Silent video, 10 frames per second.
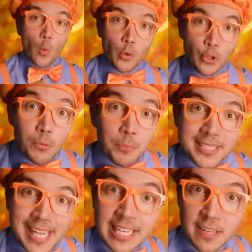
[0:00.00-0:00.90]
will you
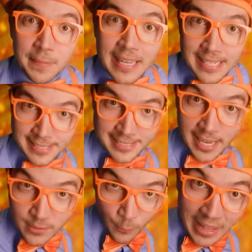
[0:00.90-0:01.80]
pretend to be a
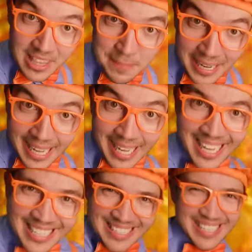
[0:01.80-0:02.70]
sun with me?
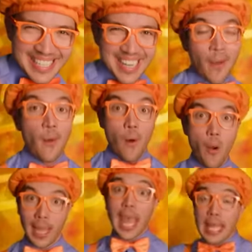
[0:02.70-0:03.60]

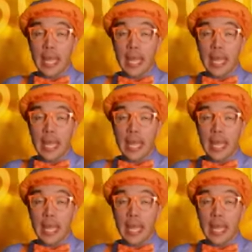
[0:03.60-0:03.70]
Okay,